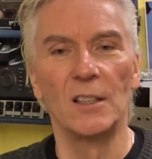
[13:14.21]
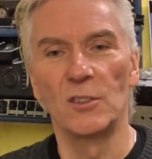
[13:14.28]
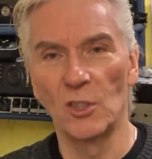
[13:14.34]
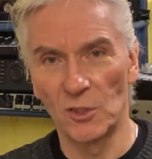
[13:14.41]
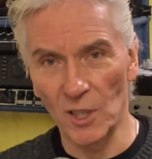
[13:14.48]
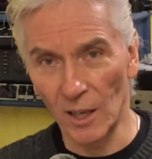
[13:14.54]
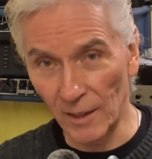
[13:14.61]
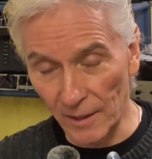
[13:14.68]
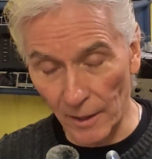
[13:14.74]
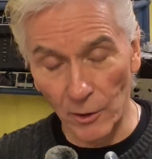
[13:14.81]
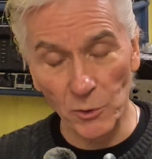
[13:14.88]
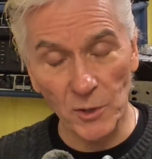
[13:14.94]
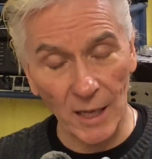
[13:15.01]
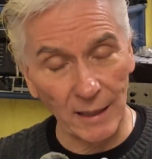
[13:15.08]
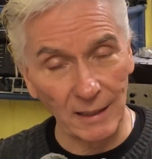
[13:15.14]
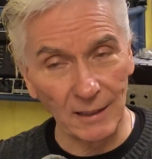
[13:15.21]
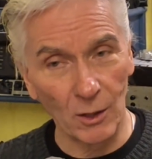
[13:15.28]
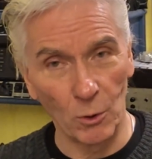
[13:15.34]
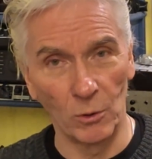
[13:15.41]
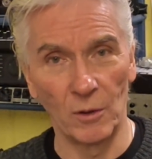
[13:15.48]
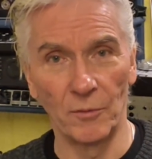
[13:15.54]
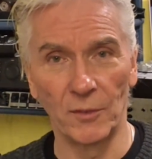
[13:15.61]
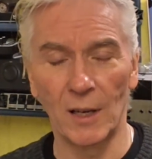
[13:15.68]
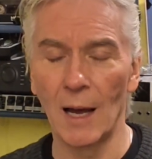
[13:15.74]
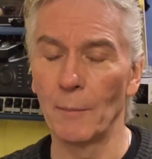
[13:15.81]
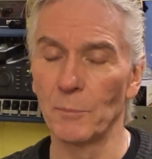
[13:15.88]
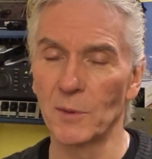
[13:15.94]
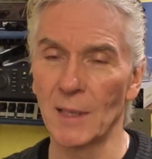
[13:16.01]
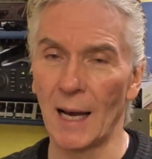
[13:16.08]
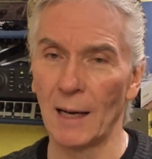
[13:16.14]
to dilute any coolant that
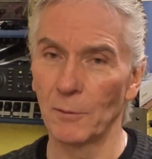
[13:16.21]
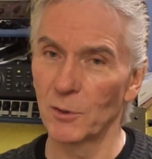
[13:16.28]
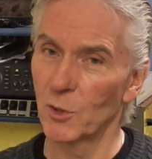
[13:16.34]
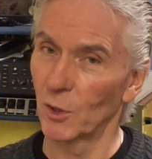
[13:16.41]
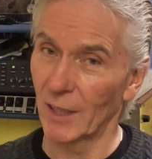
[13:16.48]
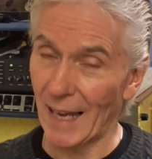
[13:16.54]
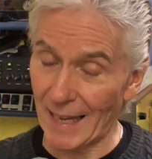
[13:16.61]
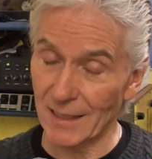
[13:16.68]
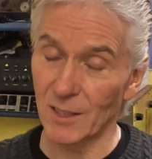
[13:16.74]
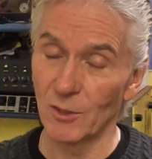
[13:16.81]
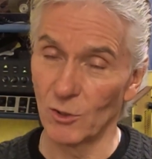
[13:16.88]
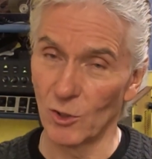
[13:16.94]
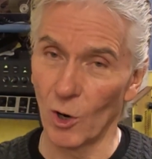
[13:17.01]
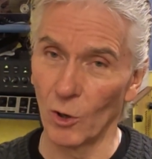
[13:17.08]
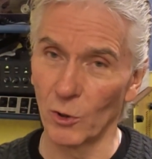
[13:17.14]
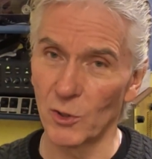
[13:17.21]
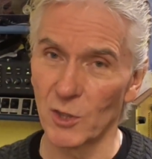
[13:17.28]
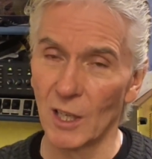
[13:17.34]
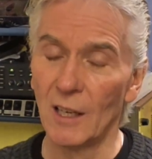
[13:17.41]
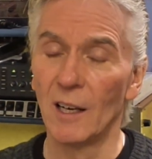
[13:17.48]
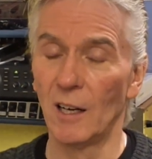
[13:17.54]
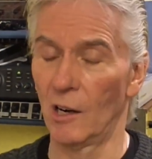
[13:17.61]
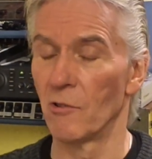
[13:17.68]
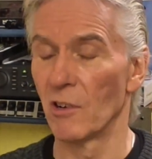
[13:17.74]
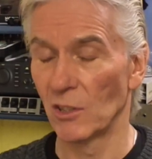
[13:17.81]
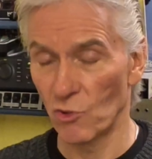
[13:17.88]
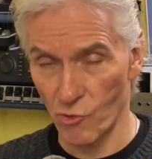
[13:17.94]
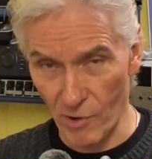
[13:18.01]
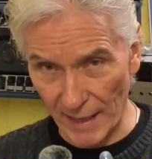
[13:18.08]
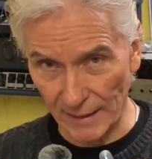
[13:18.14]
comes out, so cats and dogs are
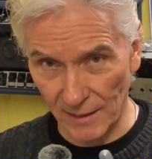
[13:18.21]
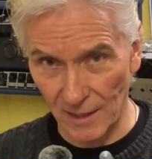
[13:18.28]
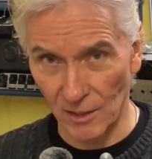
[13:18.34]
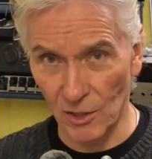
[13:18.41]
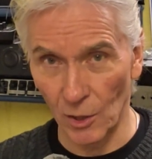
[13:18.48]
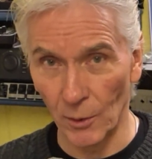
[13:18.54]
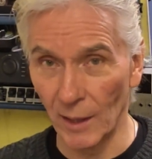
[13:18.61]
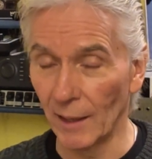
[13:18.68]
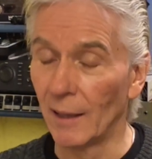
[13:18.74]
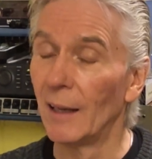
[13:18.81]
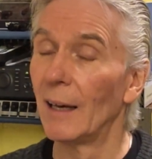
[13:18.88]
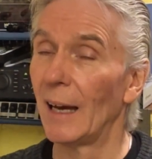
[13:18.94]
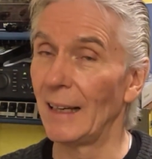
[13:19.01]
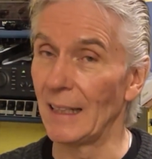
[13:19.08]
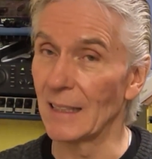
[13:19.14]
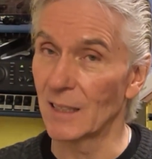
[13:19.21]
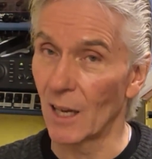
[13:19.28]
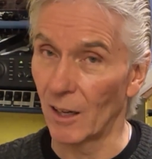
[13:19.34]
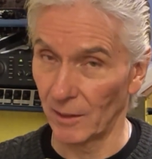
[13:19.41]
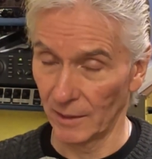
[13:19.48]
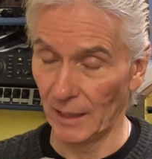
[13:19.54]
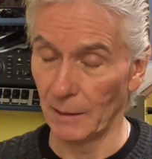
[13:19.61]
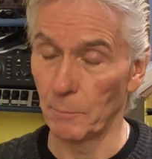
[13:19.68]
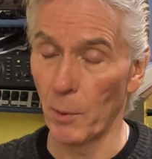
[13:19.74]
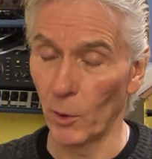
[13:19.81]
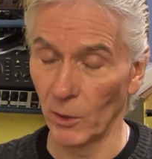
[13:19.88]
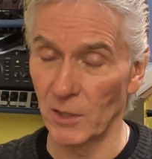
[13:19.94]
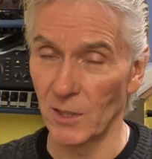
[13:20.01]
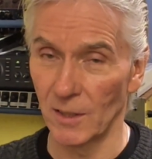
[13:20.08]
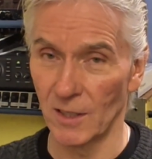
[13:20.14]
attracted to it and it's highly
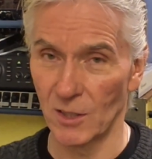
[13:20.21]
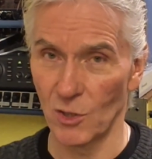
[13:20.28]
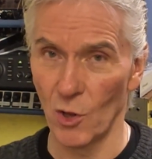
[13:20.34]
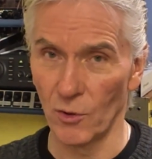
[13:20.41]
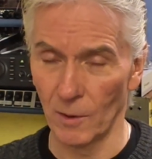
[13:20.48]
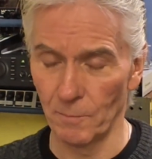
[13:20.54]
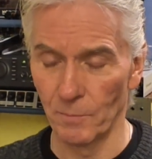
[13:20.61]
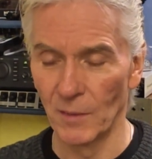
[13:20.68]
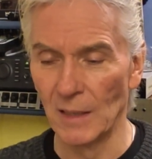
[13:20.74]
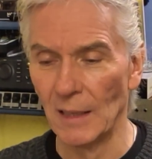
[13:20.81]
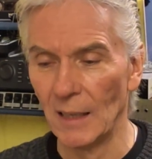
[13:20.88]
poisonous to them.